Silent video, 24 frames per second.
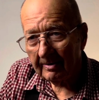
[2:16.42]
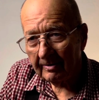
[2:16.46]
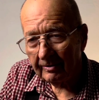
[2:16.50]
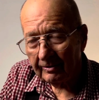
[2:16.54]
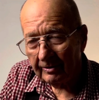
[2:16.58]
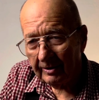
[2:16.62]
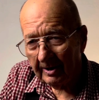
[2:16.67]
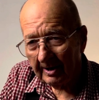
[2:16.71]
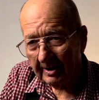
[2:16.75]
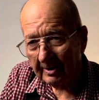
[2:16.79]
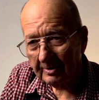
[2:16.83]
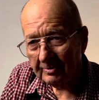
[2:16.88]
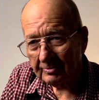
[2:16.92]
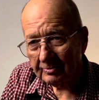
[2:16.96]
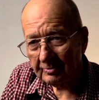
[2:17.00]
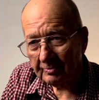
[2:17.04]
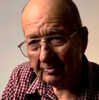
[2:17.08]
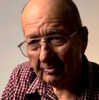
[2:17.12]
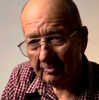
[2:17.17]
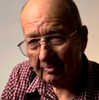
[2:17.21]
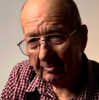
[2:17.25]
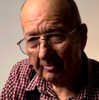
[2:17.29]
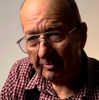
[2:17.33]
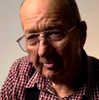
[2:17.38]
next
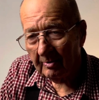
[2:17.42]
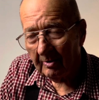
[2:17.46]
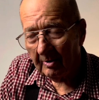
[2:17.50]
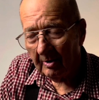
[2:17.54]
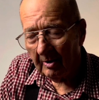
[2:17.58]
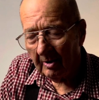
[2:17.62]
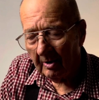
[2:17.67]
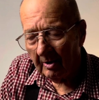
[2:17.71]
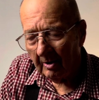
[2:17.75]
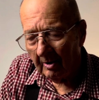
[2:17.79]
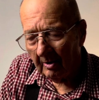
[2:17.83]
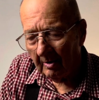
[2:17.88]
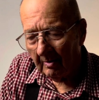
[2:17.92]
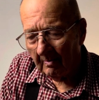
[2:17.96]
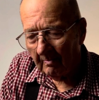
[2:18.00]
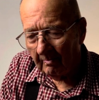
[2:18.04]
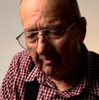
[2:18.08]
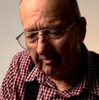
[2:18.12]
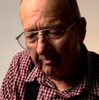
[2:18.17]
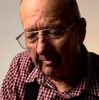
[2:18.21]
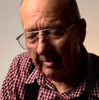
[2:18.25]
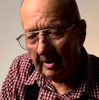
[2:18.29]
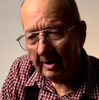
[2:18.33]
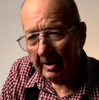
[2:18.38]

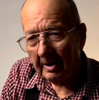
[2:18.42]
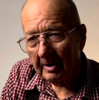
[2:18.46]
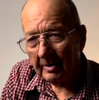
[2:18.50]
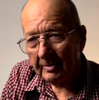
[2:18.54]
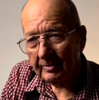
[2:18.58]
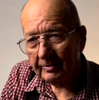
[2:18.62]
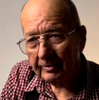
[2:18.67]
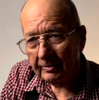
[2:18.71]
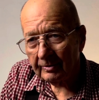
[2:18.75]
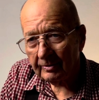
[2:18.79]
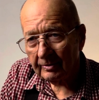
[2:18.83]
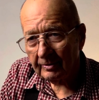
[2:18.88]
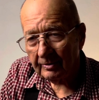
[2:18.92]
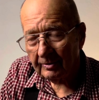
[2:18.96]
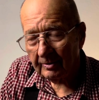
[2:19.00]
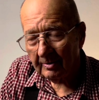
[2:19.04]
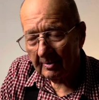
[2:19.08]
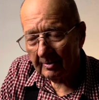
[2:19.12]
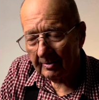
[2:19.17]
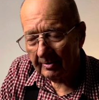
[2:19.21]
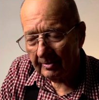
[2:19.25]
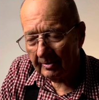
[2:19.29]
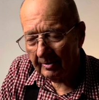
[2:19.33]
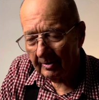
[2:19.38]
month,
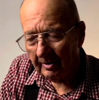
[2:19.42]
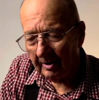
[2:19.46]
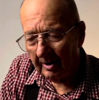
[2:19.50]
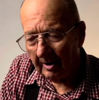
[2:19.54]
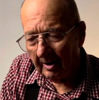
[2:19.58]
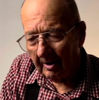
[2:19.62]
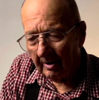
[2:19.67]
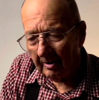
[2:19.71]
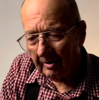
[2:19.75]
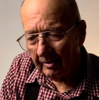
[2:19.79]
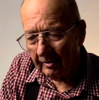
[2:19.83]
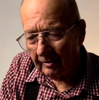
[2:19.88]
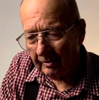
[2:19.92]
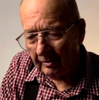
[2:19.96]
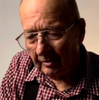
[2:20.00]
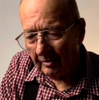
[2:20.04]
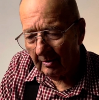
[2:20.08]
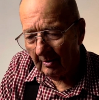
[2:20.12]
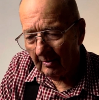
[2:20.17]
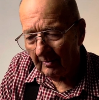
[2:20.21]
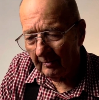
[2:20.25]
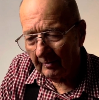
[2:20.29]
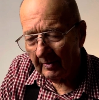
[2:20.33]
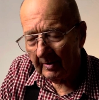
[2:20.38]
on
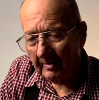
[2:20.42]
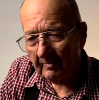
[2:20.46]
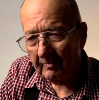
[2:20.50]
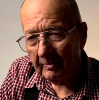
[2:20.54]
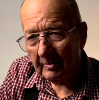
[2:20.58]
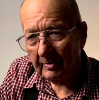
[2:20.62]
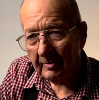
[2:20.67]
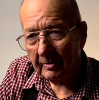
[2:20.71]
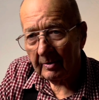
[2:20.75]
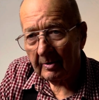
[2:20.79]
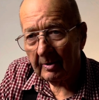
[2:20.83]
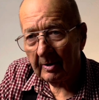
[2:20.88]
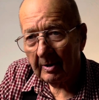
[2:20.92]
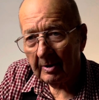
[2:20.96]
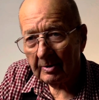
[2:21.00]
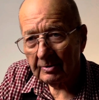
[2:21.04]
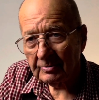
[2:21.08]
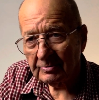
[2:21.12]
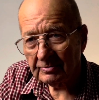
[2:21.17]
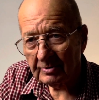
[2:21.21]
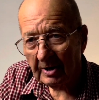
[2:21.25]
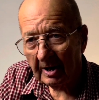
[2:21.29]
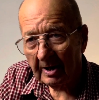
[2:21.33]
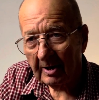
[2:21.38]
November the
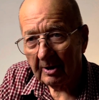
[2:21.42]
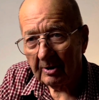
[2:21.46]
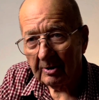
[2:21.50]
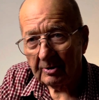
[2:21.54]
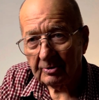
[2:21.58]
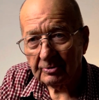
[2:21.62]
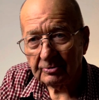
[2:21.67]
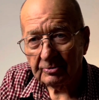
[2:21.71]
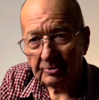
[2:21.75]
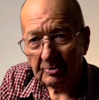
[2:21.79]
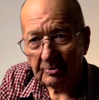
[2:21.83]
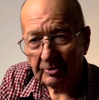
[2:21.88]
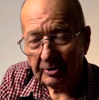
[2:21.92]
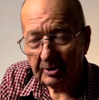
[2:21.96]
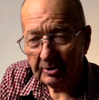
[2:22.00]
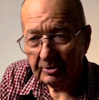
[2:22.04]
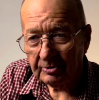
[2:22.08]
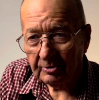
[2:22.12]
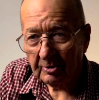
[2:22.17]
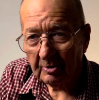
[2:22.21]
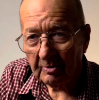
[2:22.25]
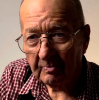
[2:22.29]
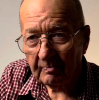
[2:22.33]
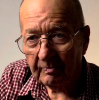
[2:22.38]
2nd, so they
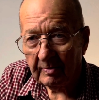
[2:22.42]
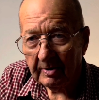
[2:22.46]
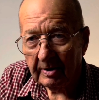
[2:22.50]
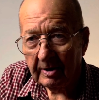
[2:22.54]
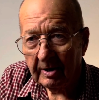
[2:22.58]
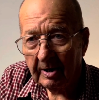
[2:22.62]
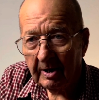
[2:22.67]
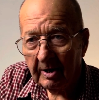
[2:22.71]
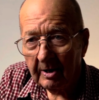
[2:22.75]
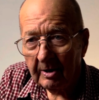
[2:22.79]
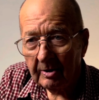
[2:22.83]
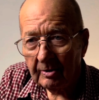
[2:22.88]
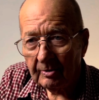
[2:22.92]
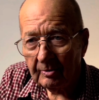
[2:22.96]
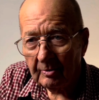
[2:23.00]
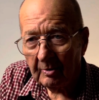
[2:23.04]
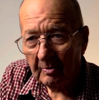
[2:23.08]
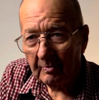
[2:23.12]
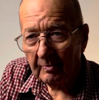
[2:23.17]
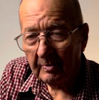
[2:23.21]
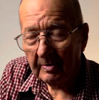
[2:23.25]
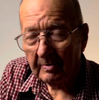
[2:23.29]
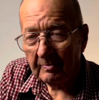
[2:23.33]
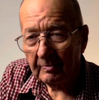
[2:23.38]
took me
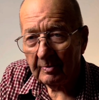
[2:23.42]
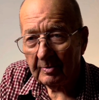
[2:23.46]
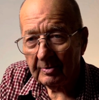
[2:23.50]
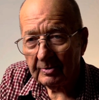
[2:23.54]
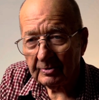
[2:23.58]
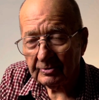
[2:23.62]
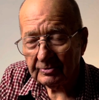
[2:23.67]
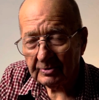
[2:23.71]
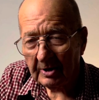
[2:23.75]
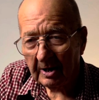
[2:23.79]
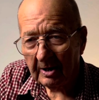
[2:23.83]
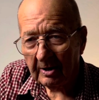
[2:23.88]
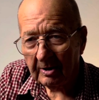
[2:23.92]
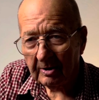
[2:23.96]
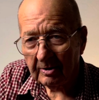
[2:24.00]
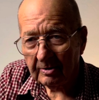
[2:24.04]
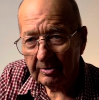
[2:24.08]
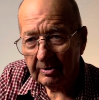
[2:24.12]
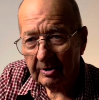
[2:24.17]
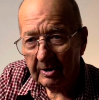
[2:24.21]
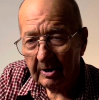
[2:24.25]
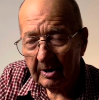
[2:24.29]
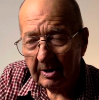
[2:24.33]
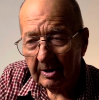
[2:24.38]
November
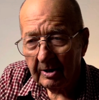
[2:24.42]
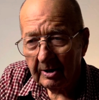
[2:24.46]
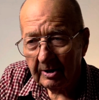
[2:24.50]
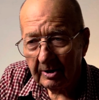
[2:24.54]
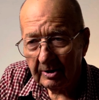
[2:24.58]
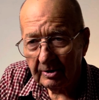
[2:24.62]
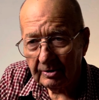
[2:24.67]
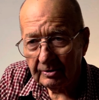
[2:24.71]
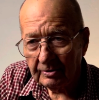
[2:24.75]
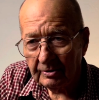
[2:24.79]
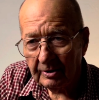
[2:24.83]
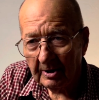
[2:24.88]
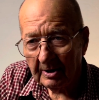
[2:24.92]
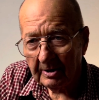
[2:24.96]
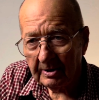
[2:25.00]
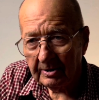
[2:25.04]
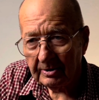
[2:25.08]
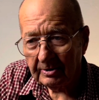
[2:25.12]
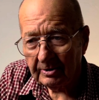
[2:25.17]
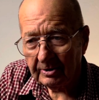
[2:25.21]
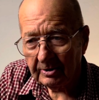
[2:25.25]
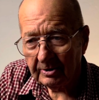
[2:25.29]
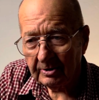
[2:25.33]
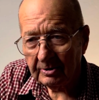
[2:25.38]
2nd in
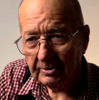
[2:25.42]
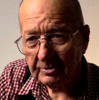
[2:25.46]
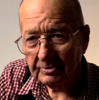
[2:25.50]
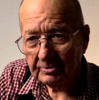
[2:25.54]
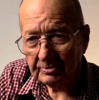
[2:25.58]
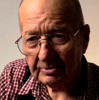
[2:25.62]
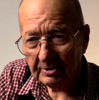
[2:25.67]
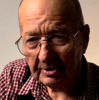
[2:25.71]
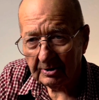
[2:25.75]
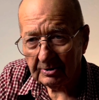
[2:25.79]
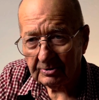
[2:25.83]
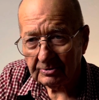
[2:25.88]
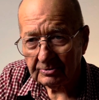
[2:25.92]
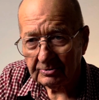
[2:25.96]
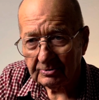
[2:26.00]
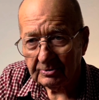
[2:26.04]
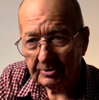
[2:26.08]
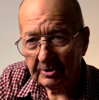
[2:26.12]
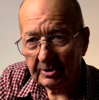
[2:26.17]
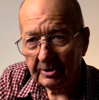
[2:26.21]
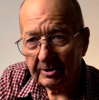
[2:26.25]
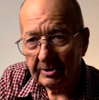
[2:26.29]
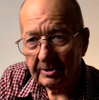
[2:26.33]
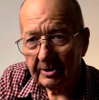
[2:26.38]

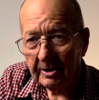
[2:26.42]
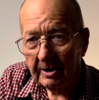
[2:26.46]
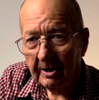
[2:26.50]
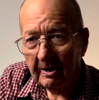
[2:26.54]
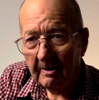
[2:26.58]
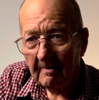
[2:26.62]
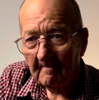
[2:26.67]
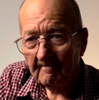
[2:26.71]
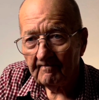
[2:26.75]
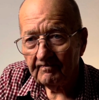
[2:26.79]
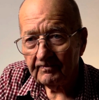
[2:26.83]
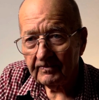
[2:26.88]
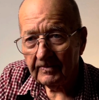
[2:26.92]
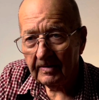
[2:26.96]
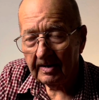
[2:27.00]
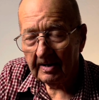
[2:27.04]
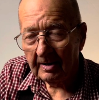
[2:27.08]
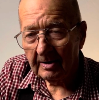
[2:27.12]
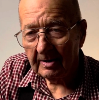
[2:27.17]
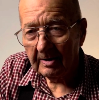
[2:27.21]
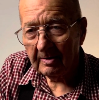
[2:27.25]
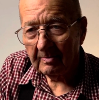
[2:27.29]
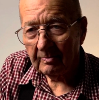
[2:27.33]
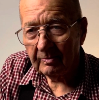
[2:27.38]
1960, and
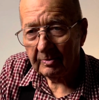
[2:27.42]
I